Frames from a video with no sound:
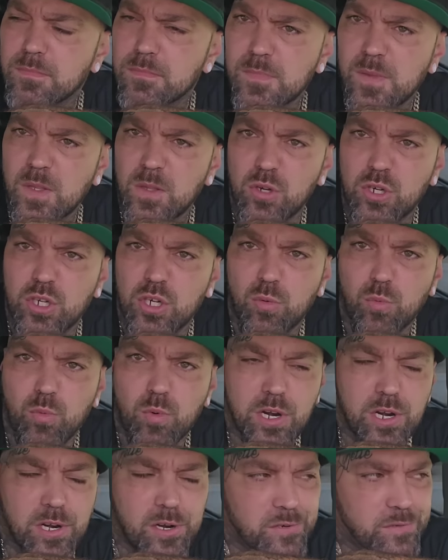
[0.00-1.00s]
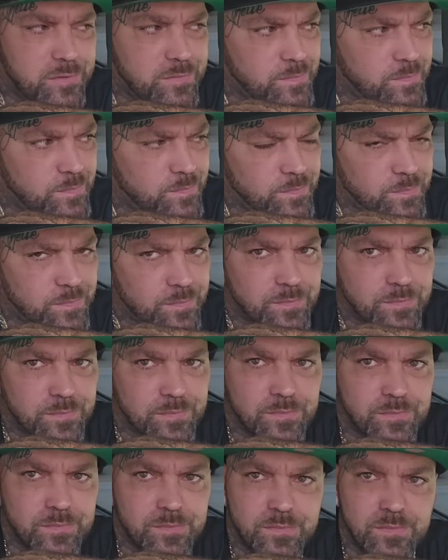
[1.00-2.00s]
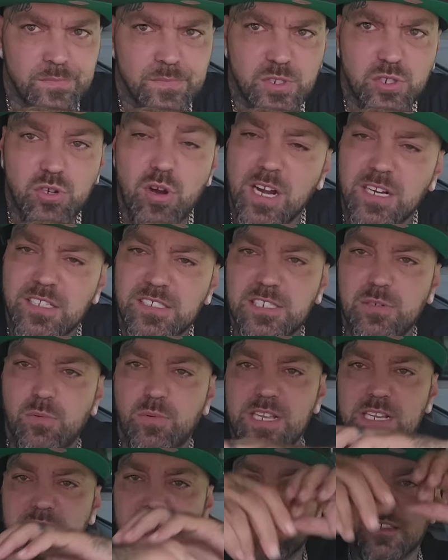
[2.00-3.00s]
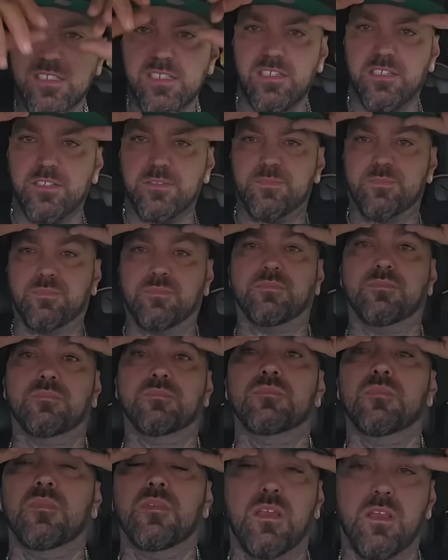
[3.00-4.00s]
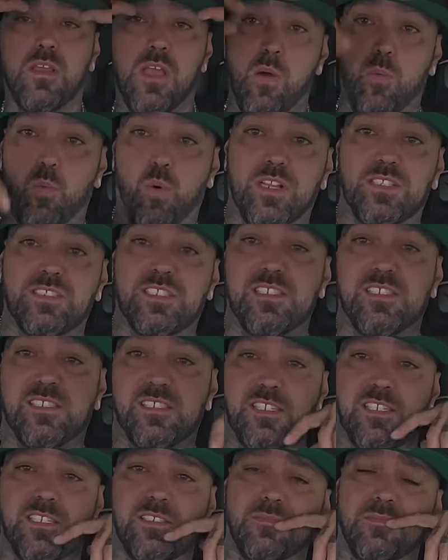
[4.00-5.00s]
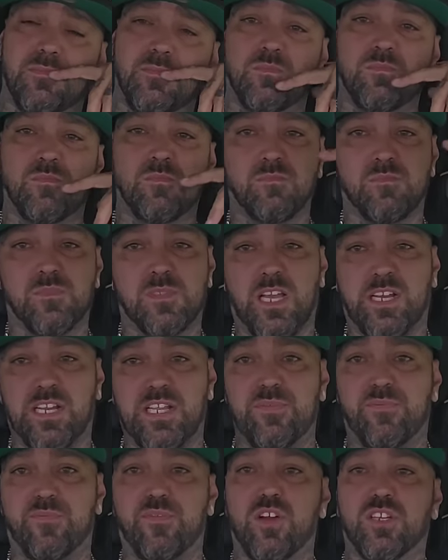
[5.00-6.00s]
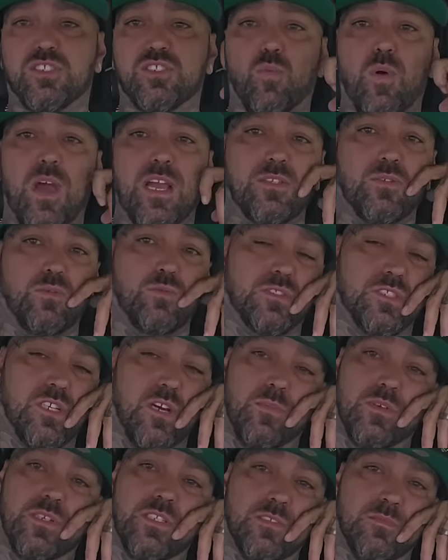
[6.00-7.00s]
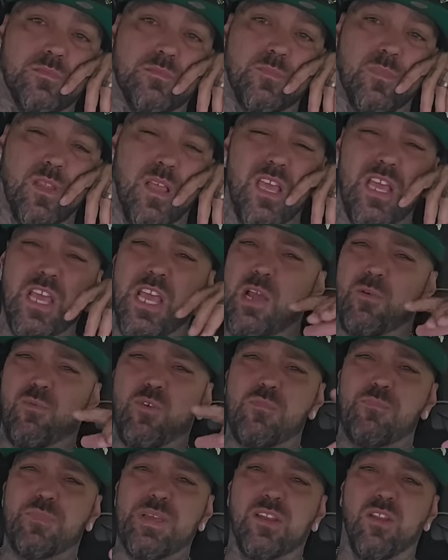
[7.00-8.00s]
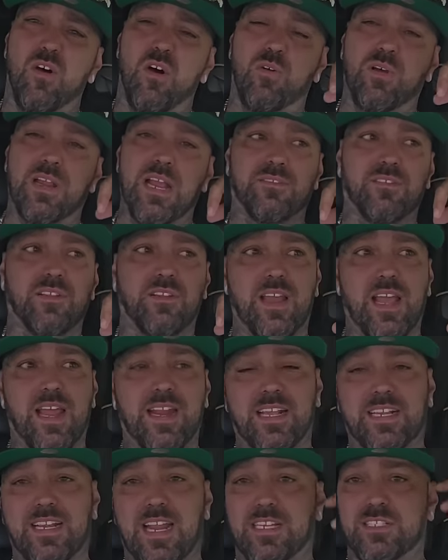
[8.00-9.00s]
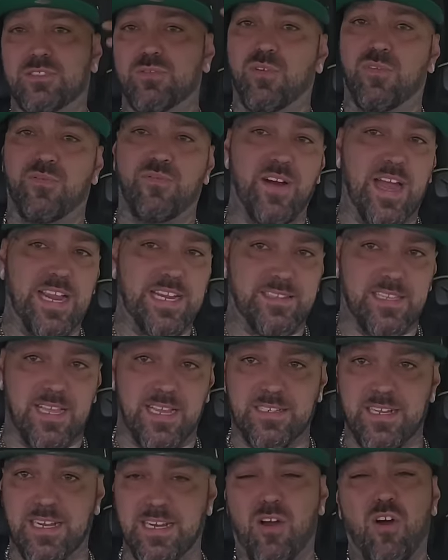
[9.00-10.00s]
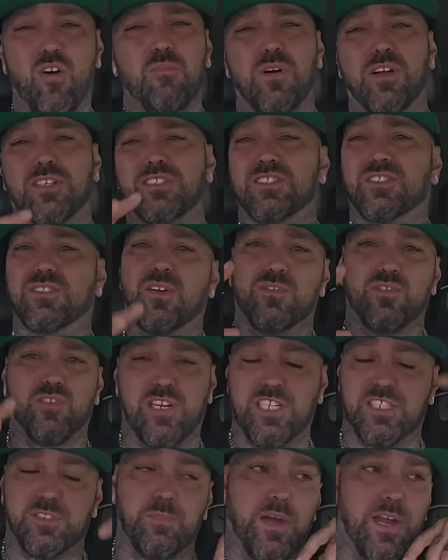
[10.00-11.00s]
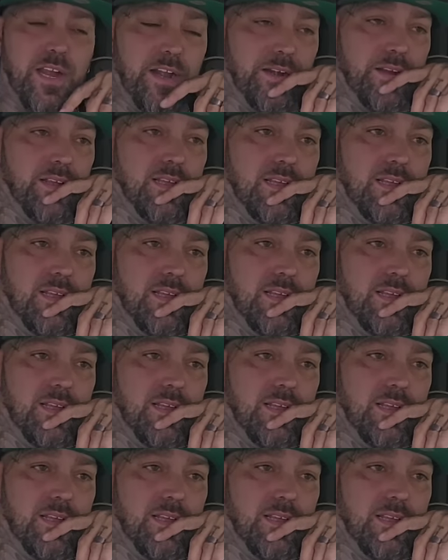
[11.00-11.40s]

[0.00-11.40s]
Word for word: Looking around, trying to see what he can see. And what does he see? An influx of white dudes coming in. It wouldn't be long after that I got into a fight that day. A whole bunch of stuff transpired.